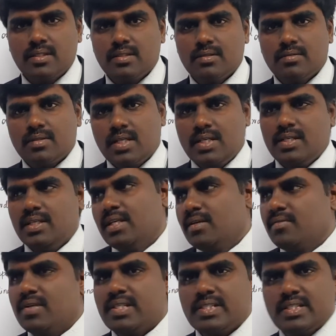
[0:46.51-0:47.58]
Okay,
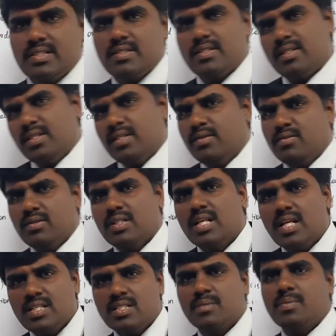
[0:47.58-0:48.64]
equations, you know that
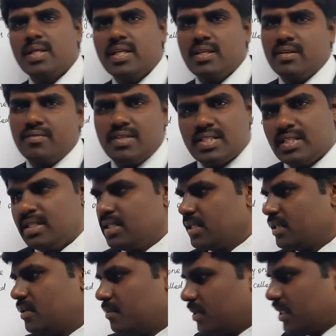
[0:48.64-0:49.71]
algebraic equation,
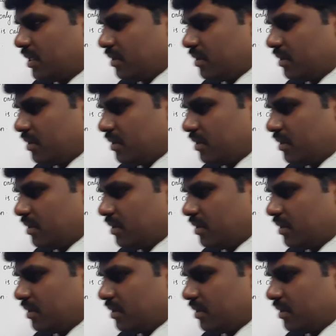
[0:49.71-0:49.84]
trigonometric